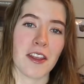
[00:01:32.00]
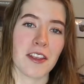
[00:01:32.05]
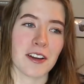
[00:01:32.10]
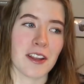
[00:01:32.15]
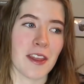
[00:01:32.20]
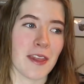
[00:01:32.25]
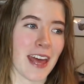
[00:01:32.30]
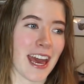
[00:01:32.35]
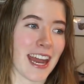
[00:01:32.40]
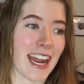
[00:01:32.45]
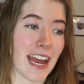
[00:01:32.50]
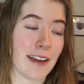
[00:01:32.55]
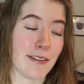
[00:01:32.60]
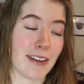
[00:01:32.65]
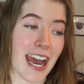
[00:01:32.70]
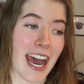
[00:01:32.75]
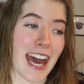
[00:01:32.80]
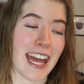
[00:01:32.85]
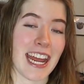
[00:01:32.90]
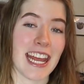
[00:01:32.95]
Other than that, I've
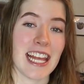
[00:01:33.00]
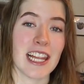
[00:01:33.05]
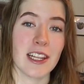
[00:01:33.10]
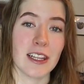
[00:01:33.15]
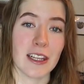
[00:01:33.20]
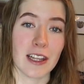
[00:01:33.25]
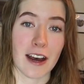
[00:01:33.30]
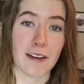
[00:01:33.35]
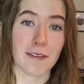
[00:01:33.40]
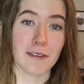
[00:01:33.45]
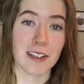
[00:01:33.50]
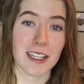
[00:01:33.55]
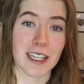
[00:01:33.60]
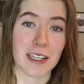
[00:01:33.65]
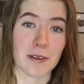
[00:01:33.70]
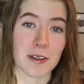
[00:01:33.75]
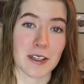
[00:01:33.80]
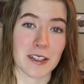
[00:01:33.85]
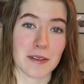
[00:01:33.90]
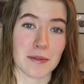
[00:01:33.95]
had a lovely
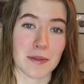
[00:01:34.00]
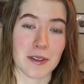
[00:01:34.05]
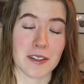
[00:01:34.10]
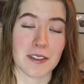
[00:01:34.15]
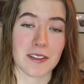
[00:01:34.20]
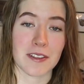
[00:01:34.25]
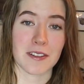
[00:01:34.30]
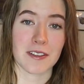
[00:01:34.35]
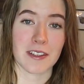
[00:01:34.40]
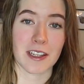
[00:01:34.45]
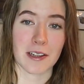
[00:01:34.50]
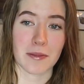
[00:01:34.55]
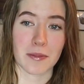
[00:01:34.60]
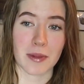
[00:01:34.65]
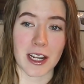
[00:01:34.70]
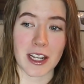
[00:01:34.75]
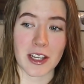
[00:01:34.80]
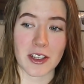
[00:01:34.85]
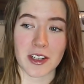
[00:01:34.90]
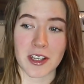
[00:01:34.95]
Christmas
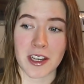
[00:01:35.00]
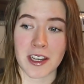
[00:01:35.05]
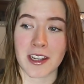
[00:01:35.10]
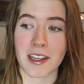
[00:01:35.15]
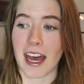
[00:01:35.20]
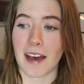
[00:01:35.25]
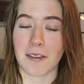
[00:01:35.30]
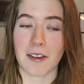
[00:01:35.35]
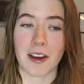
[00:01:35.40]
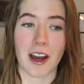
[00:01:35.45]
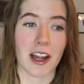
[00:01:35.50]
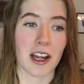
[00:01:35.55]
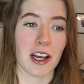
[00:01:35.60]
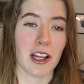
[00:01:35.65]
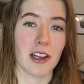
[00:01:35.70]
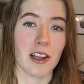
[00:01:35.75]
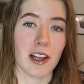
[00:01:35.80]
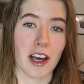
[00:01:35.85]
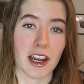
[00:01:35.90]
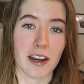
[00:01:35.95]
celebration. I've got
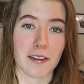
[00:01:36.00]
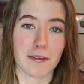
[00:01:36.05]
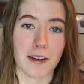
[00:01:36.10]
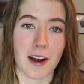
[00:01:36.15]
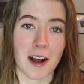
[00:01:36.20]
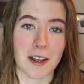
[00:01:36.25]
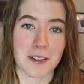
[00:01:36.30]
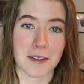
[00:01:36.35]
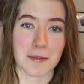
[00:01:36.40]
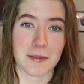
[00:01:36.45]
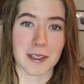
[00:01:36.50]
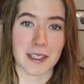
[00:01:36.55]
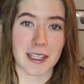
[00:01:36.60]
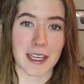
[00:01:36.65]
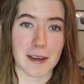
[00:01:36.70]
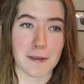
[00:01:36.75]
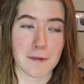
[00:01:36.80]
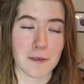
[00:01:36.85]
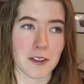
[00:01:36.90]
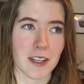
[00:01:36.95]
a lot of awesome
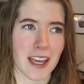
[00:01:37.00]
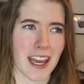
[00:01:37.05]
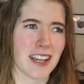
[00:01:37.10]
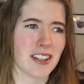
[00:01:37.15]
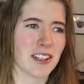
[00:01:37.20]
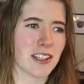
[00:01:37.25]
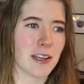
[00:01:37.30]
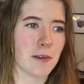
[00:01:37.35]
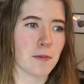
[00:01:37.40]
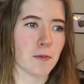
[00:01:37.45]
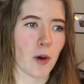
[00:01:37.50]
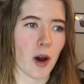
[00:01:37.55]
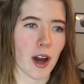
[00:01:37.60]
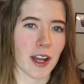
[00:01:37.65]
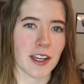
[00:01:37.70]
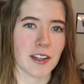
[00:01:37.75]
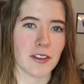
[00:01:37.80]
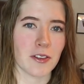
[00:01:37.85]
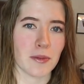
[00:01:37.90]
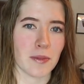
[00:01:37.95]
gifts. I actually
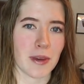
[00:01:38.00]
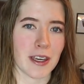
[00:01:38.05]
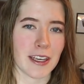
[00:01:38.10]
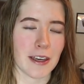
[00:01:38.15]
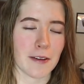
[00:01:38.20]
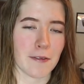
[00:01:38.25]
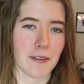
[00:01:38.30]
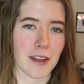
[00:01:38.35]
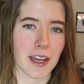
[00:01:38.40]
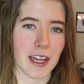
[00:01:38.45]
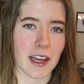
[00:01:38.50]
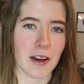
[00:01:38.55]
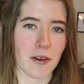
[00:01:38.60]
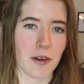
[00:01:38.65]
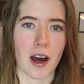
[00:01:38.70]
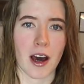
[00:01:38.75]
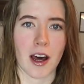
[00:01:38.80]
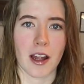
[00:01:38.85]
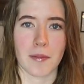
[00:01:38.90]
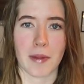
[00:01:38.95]
wanted to make a
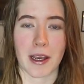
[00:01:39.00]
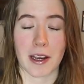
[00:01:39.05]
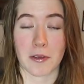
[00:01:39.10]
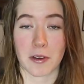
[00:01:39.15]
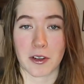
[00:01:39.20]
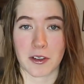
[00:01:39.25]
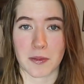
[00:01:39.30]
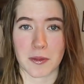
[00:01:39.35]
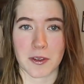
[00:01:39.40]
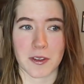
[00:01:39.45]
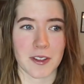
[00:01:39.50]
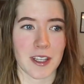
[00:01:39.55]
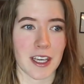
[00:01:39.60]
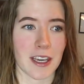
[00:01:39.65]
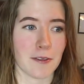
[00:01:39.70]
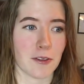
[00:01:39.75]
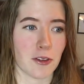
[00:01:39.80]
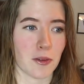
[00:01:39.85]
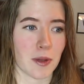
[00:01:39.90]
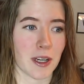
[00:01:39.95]
video on my Christmas
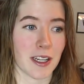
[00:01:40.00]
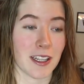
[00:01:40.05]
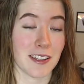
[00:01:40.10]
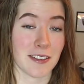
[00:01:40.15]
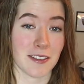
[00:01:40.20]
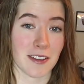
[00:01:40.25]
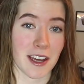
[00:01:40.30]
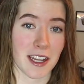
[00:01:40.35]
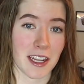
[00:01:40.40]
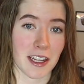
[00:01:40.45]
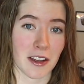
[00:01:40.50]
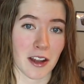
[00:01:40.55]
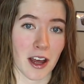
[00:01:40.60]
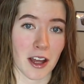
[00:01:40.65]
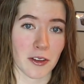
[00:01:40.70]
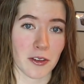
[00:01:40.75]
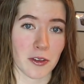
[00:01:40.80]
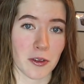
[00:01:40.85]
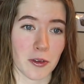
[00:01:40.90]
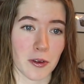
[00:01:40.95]
gifts, but I decided
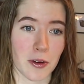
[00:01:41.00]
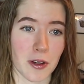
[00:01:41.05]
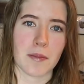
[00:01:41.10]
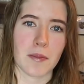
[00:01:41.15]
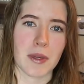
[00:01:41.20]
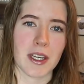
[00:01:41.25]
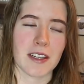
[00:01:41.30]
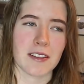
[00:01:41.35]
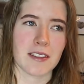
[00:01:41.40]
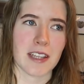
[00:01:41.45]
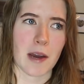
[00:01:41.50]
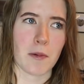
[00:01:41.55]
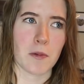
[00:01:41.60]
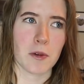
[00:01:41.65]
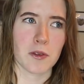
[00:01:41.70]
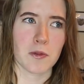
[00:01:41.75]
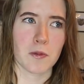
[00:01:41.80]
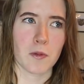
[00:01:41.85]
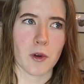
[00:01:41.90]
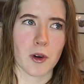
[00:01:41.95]
not to because I
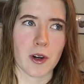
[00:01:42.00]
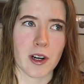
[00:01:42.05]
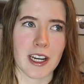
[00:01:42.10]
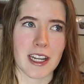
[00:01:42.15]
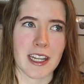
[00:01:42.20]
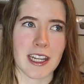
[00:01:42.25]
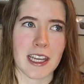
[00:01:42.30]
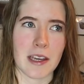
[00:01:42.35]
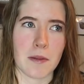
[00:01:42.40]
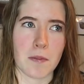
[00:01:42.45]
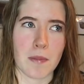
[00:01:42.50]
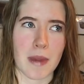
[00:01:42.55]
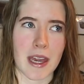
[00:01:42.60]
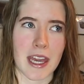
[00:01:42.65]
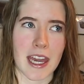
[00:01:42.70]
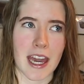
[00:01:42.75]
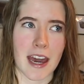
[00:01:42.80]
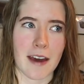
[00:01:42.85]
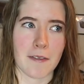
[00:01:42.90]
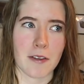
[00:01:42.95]
was worried it
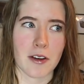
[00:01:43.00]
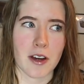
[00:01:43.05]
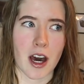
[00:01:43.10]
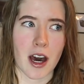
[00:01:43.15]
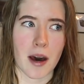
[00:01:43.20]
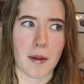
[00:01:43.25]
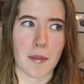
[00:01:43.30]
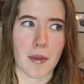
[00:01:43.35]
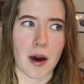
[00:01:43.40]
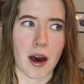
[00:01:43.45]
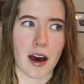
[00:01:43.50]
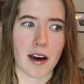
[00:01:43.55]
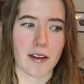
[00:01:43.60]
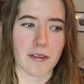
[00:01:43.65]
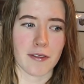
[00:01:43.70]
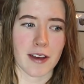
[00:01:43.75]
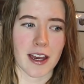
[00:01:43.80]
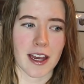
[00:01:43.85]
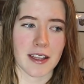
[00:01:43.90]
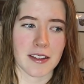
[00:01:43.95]
may have come
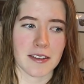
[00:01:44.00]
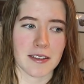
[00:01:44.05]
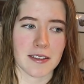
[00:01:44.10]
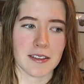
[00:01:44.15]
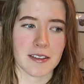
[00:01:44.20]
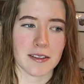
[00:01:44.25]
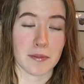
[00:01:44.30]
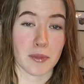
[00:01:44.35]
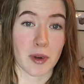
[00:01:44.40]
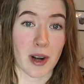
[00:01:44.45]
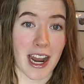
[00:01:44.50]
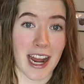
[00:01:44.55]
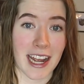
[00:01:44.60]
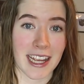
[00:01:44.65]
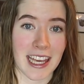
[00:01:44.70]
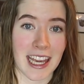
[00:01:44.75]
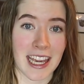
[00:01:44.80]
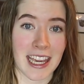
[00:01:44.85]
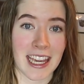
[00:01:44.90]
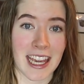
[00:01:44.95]
off as
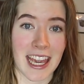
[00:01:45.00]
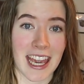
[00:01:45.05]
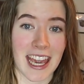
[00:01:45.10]
bragging